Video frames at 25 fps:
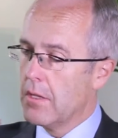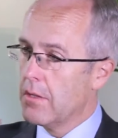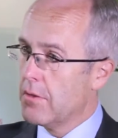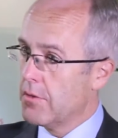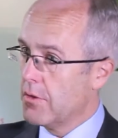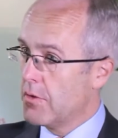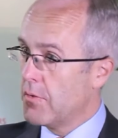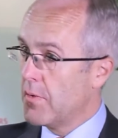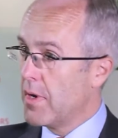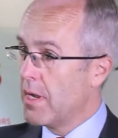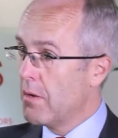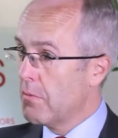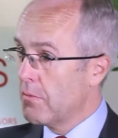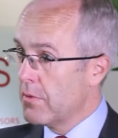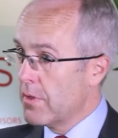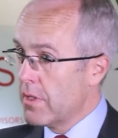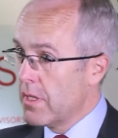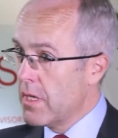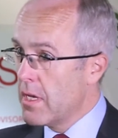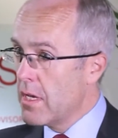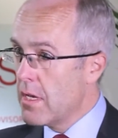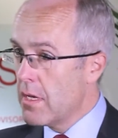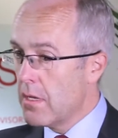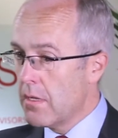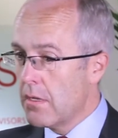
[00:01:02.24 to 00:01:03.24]
throughout the
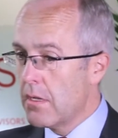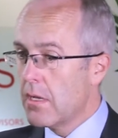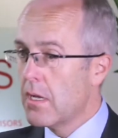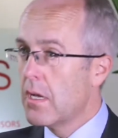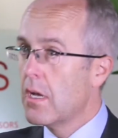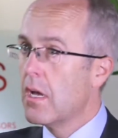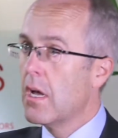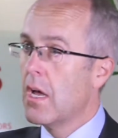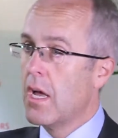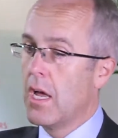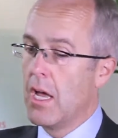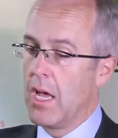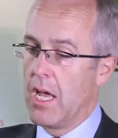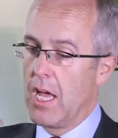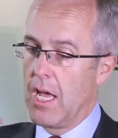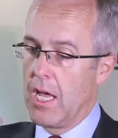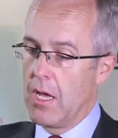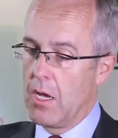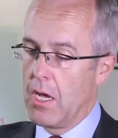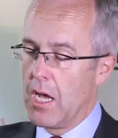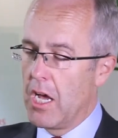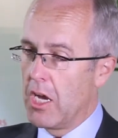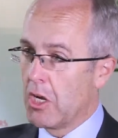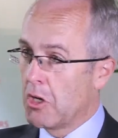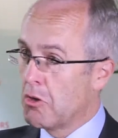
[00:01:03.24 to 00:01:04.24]
year,
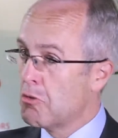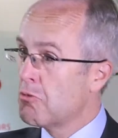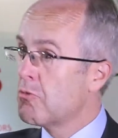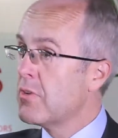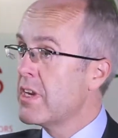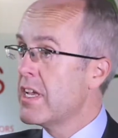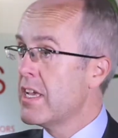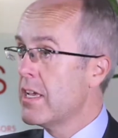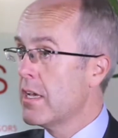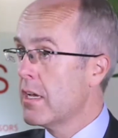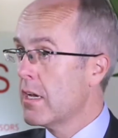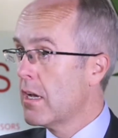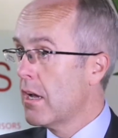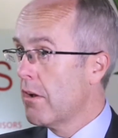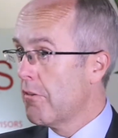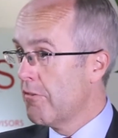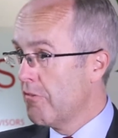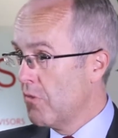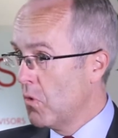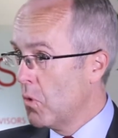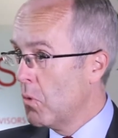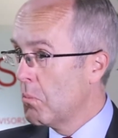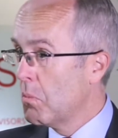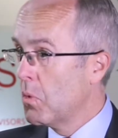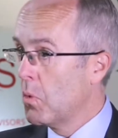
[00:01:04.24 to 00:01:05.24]
agree a
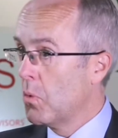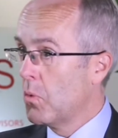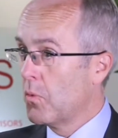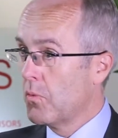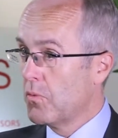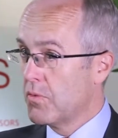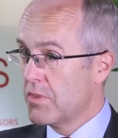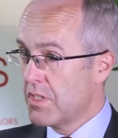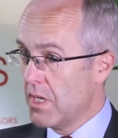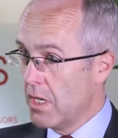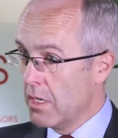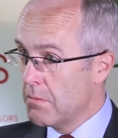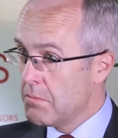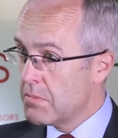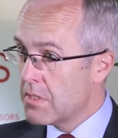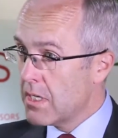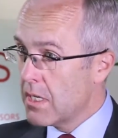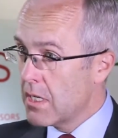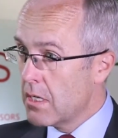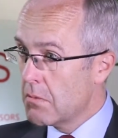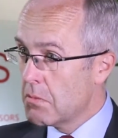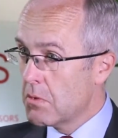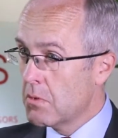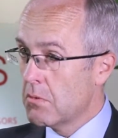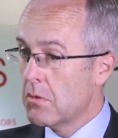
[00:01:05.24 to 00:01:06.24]
formal
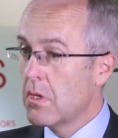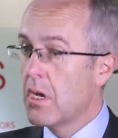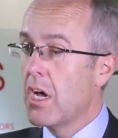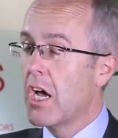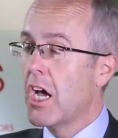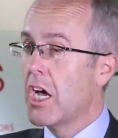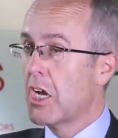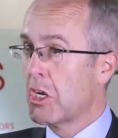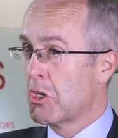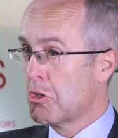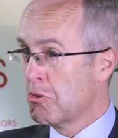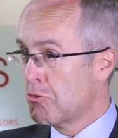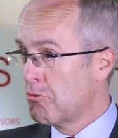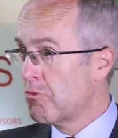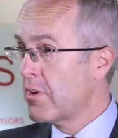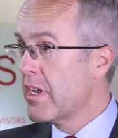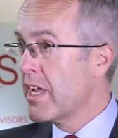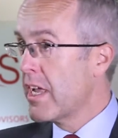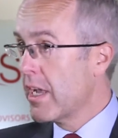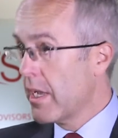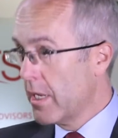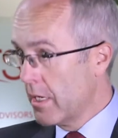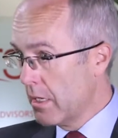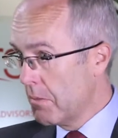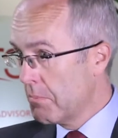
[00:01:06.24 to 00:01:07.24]
timetable,
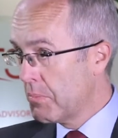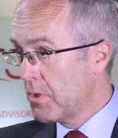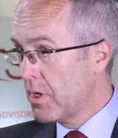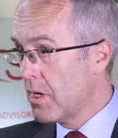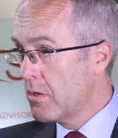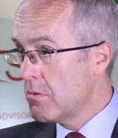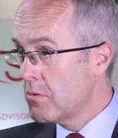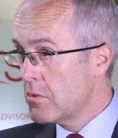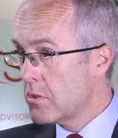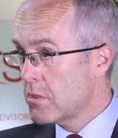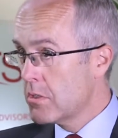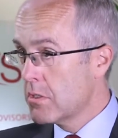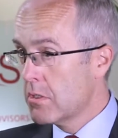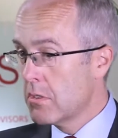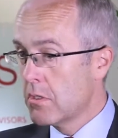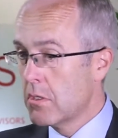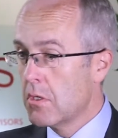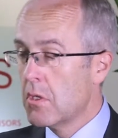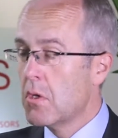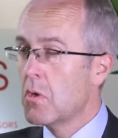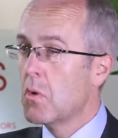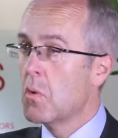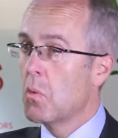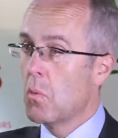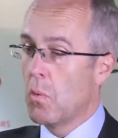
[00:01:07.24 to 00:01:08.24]
agree an approach.
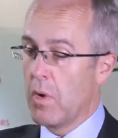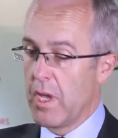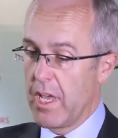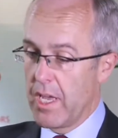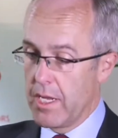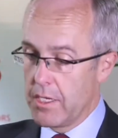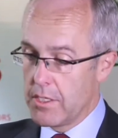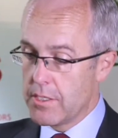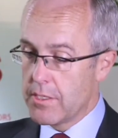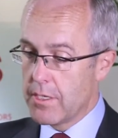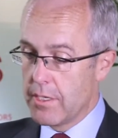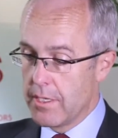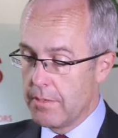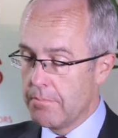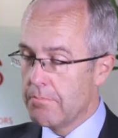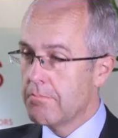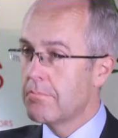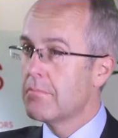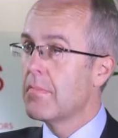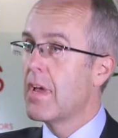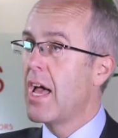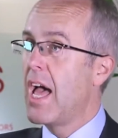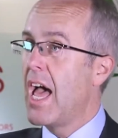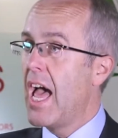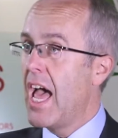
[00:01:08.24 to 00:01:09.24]
We actually
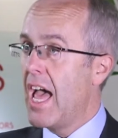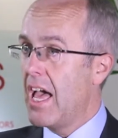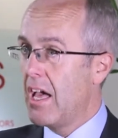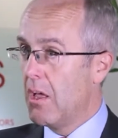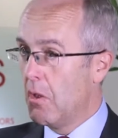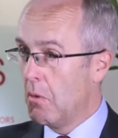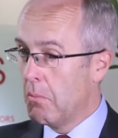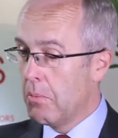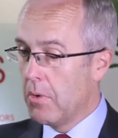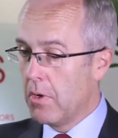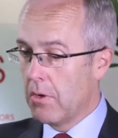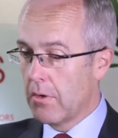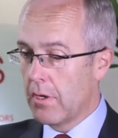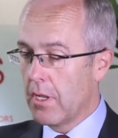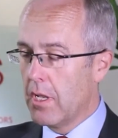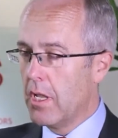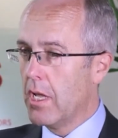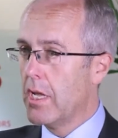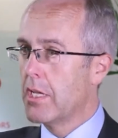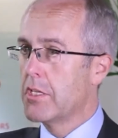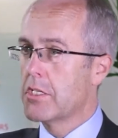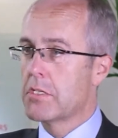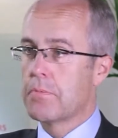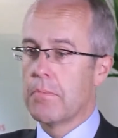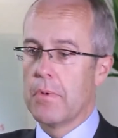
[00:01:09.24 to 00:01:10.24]
help our
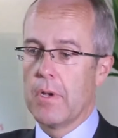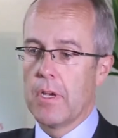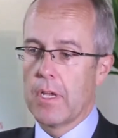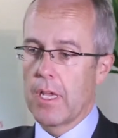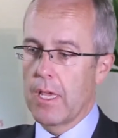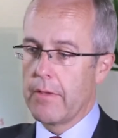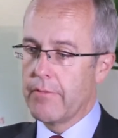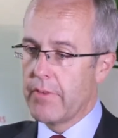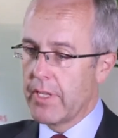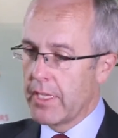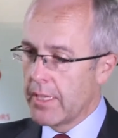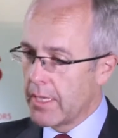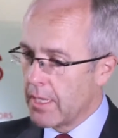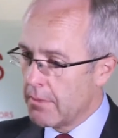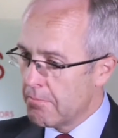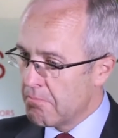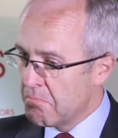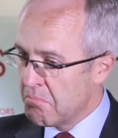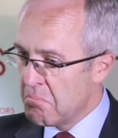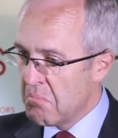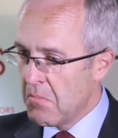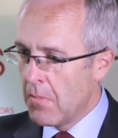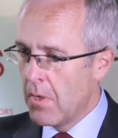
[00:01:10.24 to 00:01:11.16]
clients by giving them